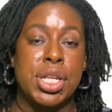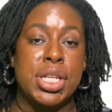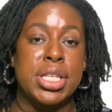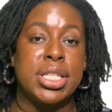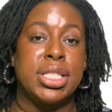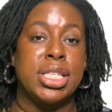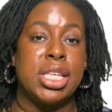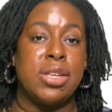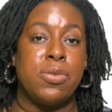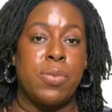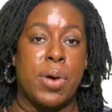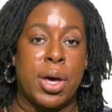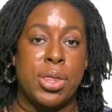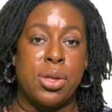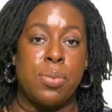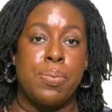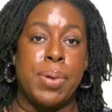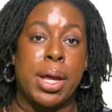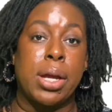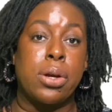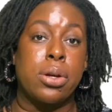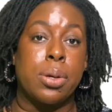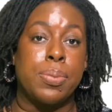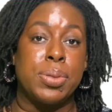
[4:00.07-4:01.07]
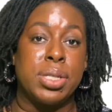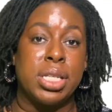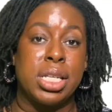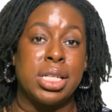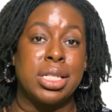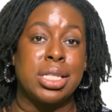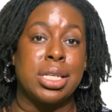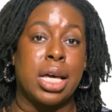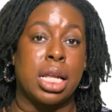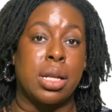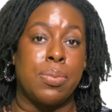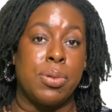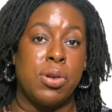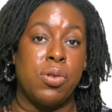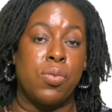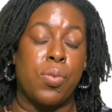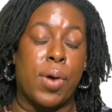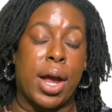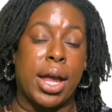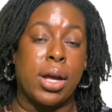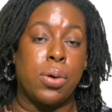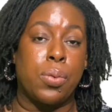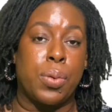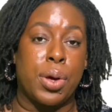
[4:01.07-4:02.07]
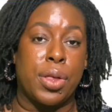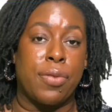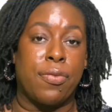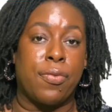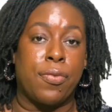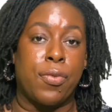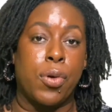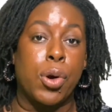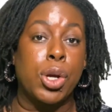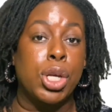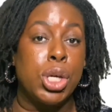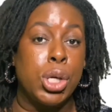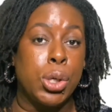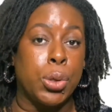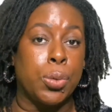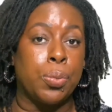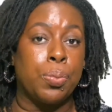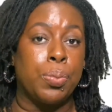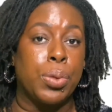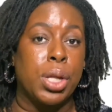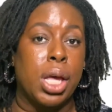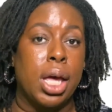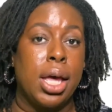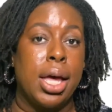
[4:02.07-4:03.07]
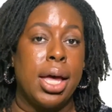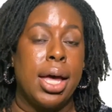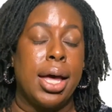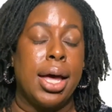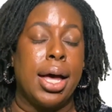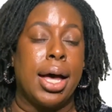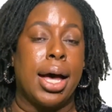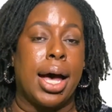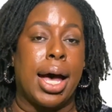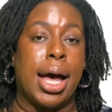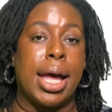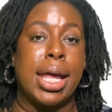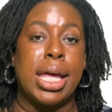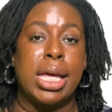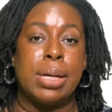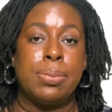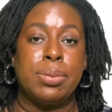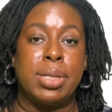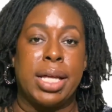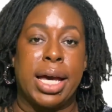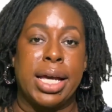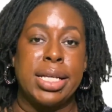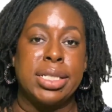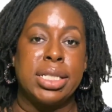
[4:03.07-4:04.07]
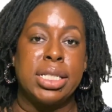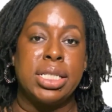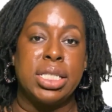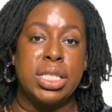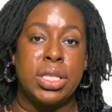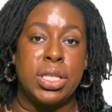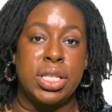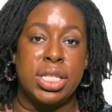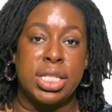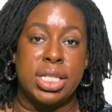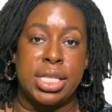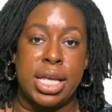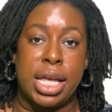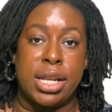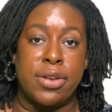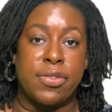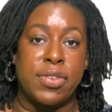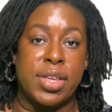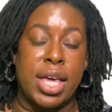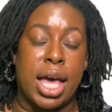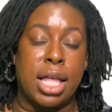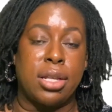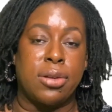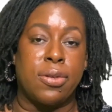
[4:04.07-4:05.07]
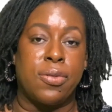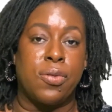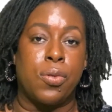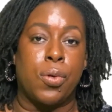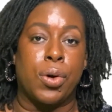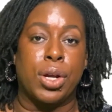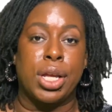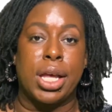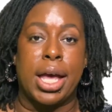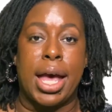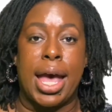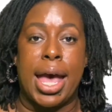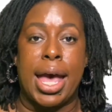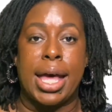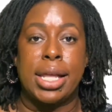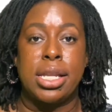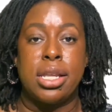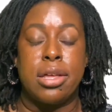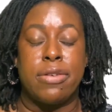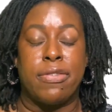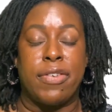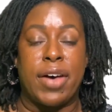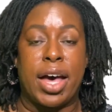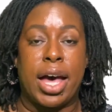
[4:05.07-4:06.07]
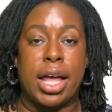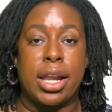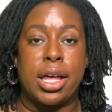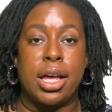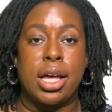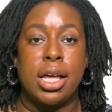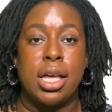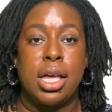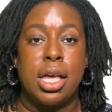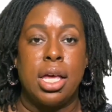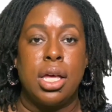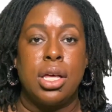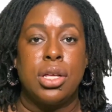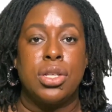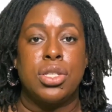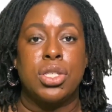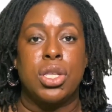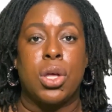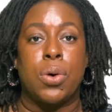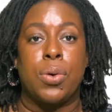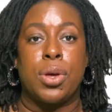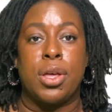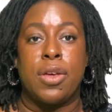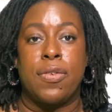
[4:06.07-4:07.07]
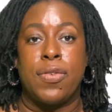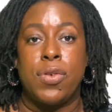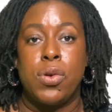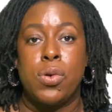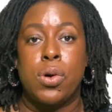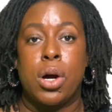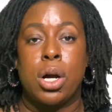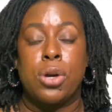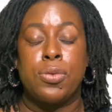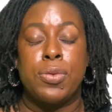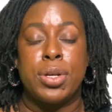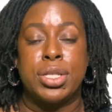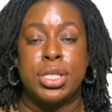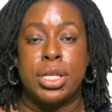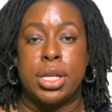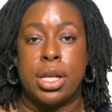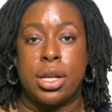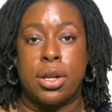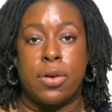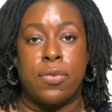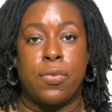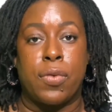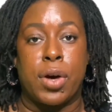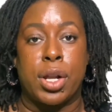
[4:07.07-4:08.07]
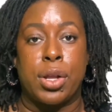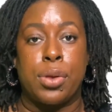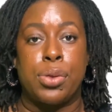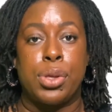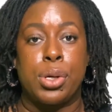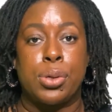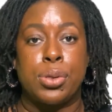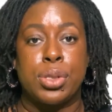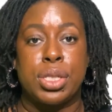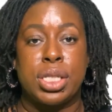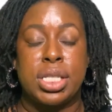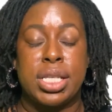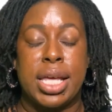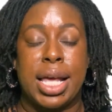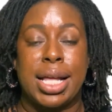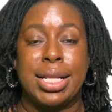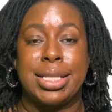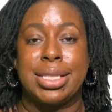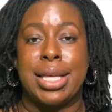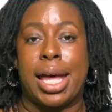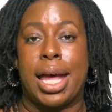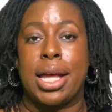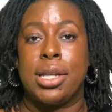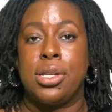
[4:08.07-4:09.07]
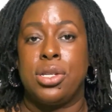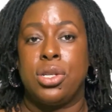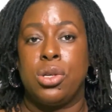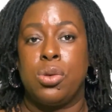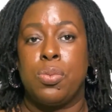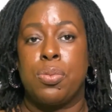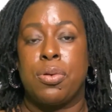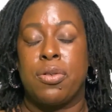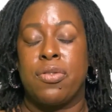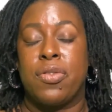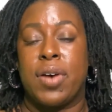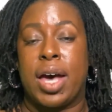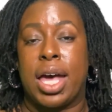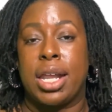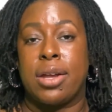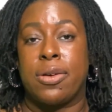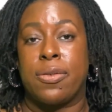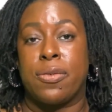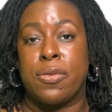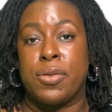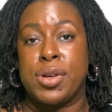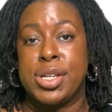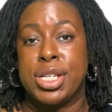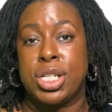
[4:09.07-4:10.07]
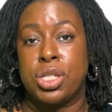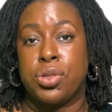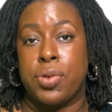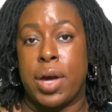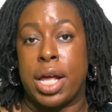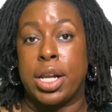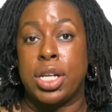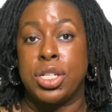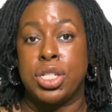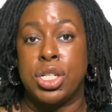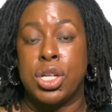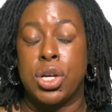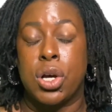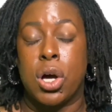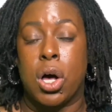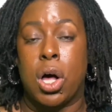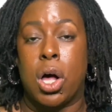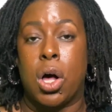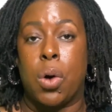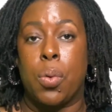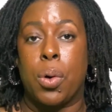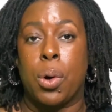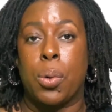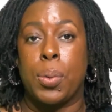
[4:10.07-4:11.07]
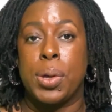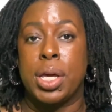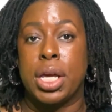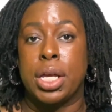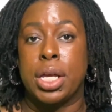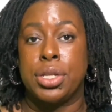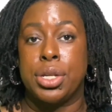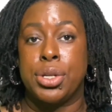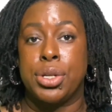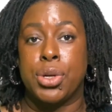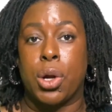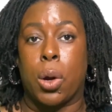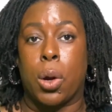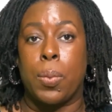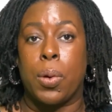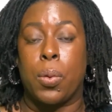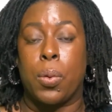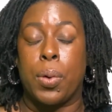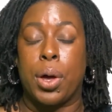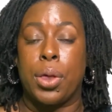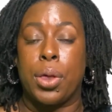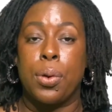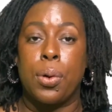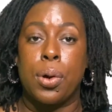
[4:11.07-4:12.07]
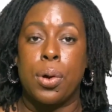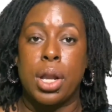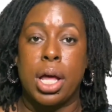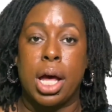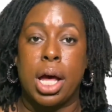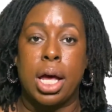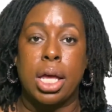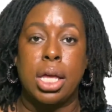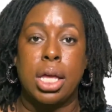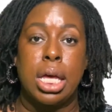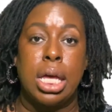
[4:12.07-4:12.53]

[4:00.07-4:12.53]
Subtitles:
see whether bankruptcy is going to be right for you. I am licensed in the state of California and Nevada. So if you are a resident of one of those states, I do provide a free strategy call where we can determine whether or not